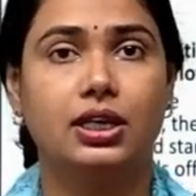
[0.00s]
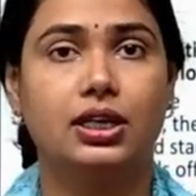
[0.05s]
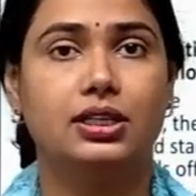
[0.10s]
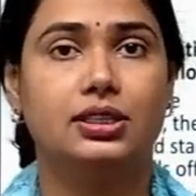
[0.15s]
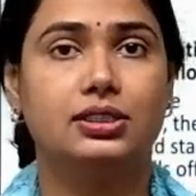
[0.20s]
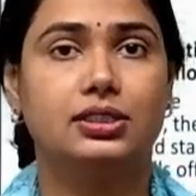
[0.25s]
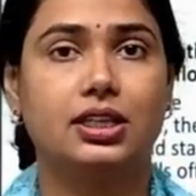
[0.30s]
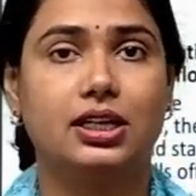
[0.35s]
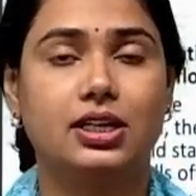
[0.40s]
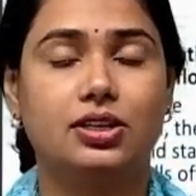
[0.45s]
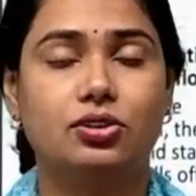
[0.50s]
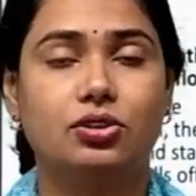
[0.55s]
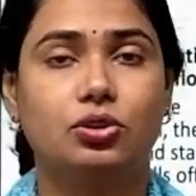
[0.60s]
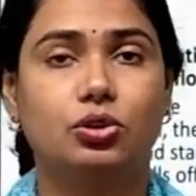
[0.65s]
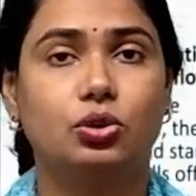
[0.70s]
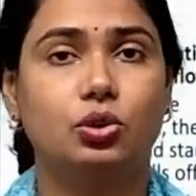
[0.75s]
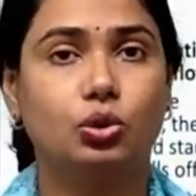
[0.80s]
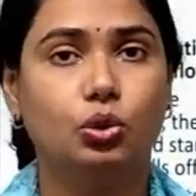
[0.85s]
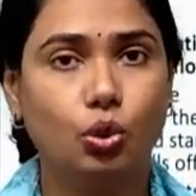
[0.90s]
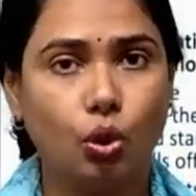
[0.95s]
there is
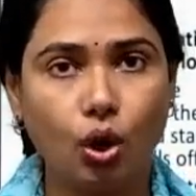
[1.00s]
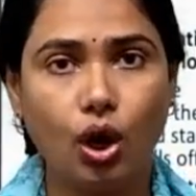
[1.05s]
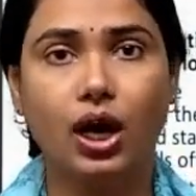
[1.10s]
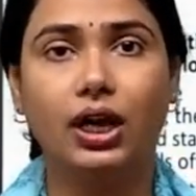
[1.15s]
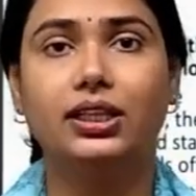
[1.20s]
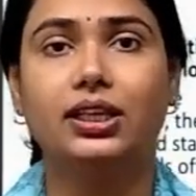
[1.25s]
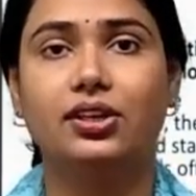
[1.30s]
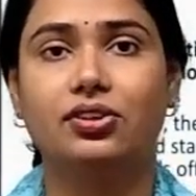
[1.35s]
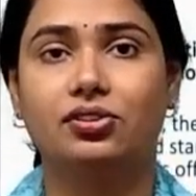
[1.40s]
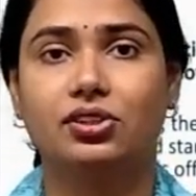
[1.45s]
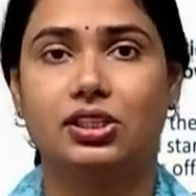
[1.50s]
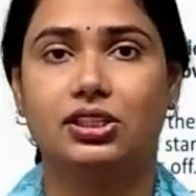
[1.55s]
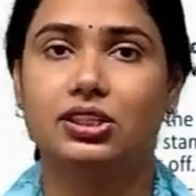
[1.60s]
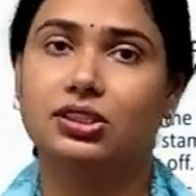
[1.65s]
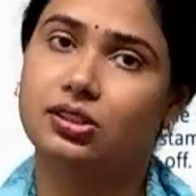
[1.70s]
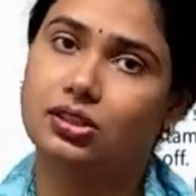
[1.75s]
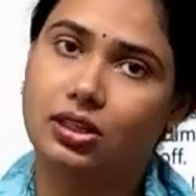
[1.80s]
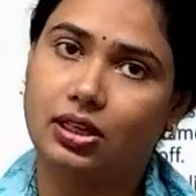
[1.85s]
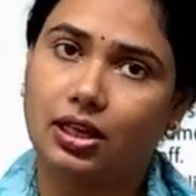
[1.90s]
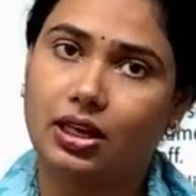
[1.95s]
no other stages,
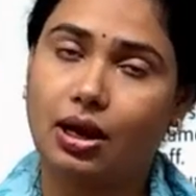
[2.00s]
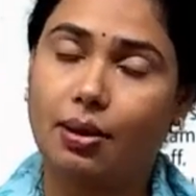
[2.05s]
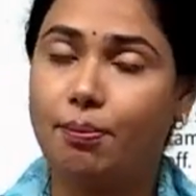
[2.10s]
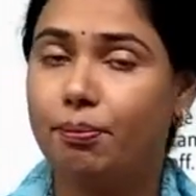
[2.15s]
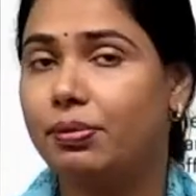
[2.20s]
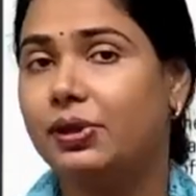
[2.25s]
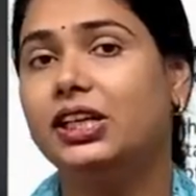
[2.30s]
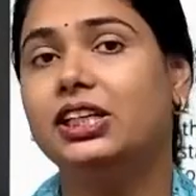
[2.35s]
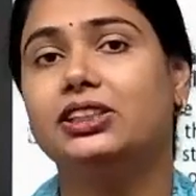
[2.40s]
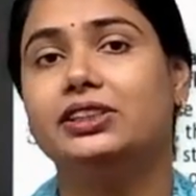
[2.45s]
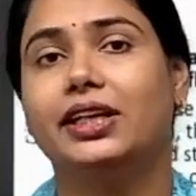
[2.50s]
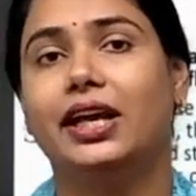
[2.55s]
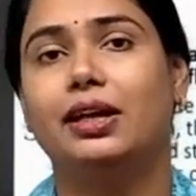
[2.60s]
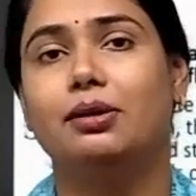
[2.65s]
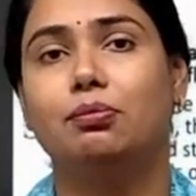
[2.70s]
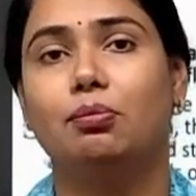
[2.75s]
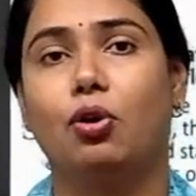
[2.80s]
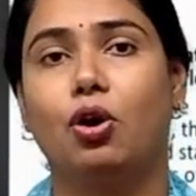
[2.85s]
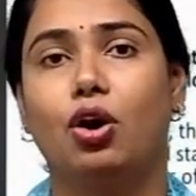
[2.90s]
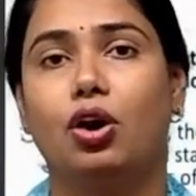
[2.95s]
a complete child
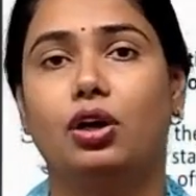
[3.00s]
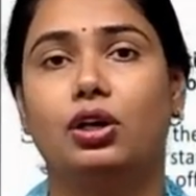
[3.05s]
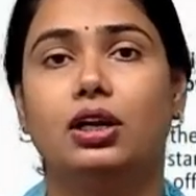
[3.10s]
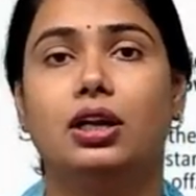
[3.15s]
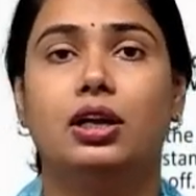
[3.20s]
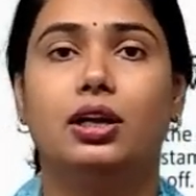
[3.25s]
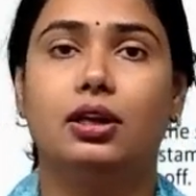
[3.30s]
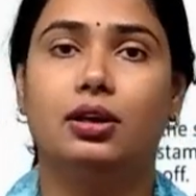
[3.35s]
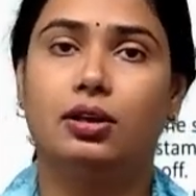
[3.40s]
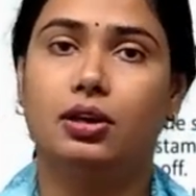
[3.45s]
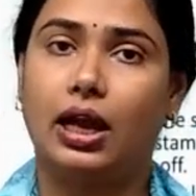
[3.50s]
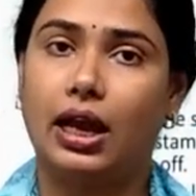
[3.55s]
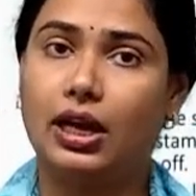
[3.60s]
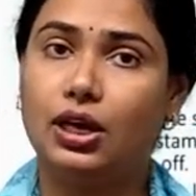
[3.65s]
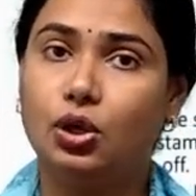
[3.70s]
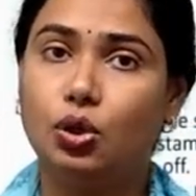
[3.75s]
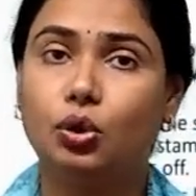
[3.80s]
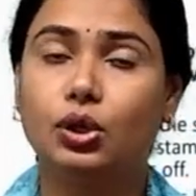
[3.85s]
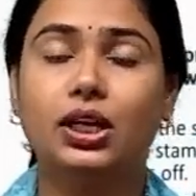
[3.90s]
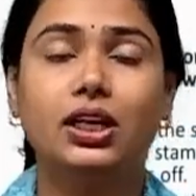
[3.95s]
born and
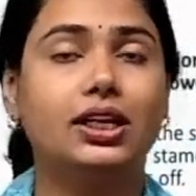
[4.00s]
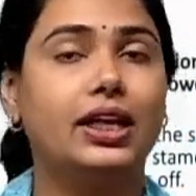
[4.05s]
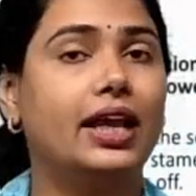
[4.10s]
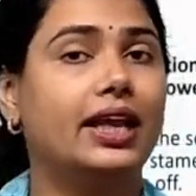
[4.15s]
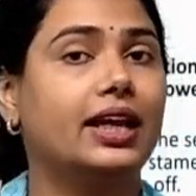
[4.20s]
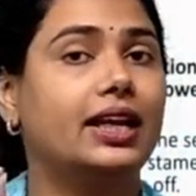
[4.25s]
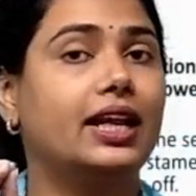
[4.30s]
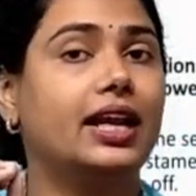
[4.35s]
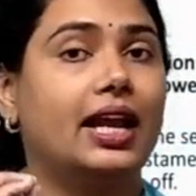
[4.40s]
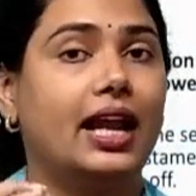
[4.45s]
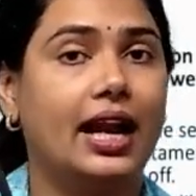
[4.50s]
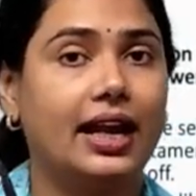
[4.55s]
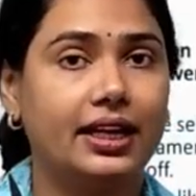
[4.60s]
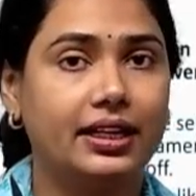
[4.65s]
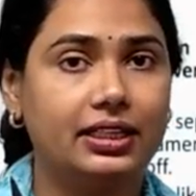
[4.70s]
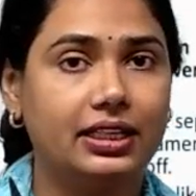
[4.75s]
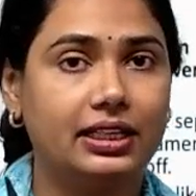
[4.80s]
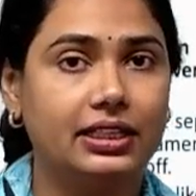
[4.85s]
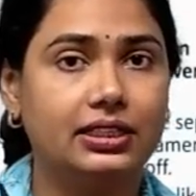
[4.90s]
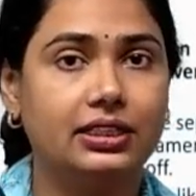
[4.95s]
looking like an
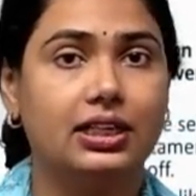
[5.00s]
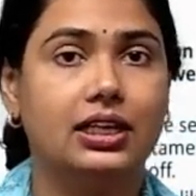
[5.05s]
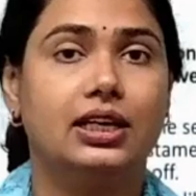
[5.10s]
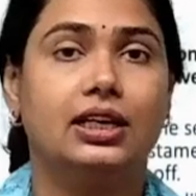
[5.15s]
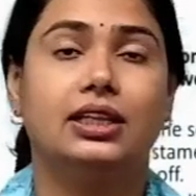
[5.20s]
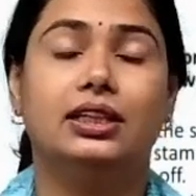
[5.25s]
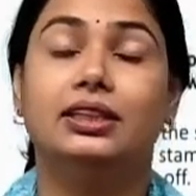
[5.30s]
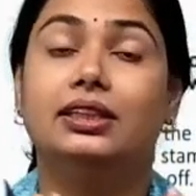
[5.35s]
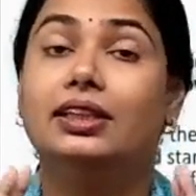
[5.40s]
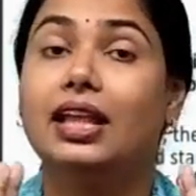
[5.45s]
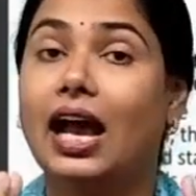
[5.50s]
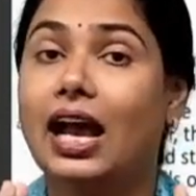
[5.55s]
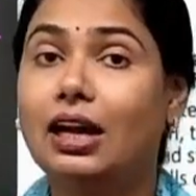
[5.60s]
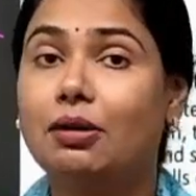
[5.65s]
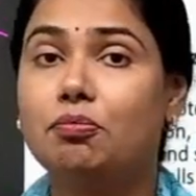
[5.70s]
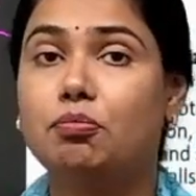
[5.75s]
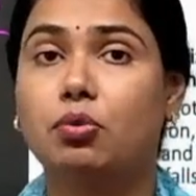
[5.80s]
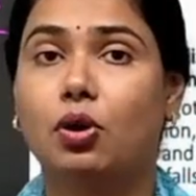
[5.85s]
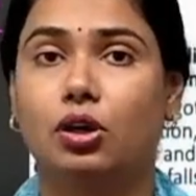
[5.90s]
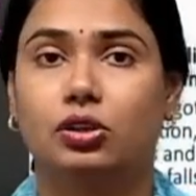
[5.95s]
adult, that
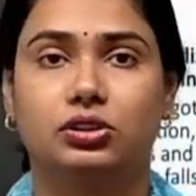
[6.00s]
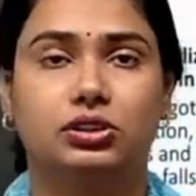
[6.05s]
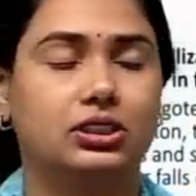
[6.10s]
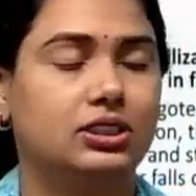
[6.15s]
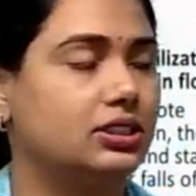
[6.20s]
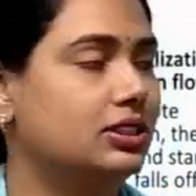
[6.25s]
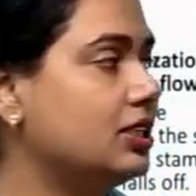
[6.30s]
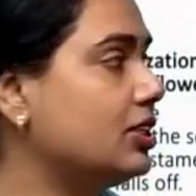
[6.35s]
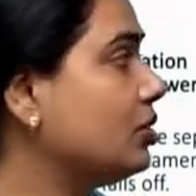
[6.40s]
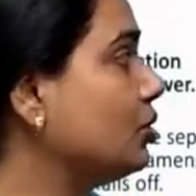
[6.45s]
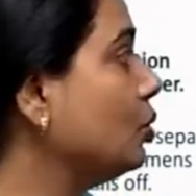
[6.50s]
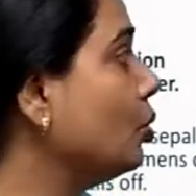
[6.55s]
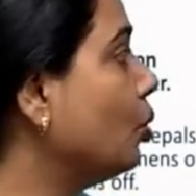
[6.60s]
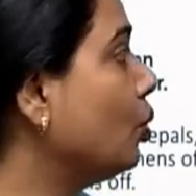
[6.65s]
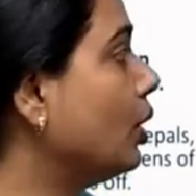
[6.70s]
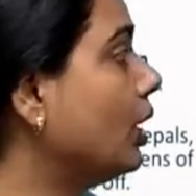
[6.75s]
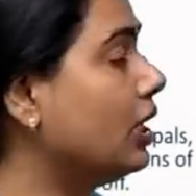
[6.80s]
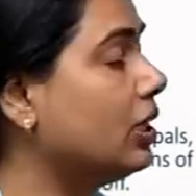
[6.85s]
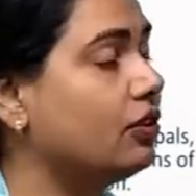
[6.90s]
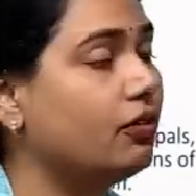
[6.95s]
process is known
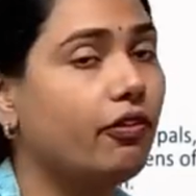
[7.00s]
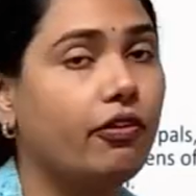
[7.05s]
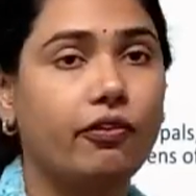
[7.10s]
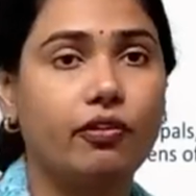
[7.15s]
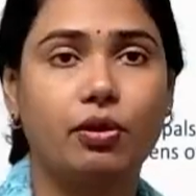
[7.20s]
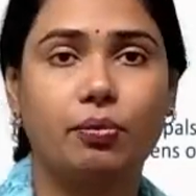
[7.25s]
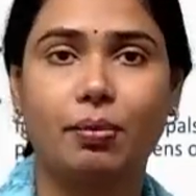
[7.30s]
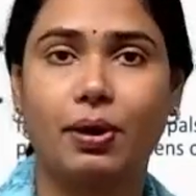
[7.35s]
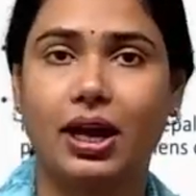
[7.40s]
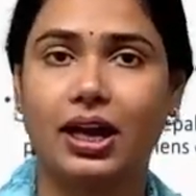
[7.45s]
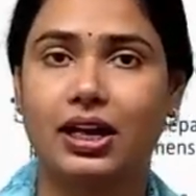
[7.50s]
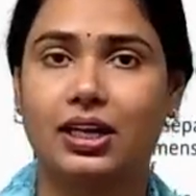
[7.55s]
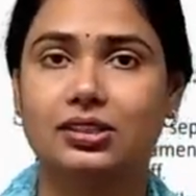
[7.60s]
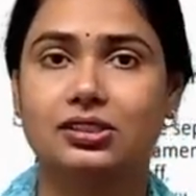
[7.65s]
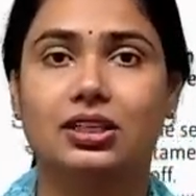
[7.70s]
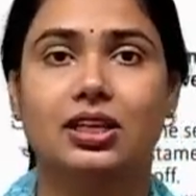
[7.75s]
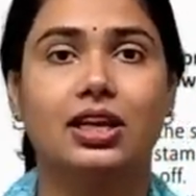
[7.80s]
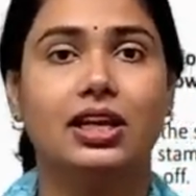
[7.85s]
as viviparous,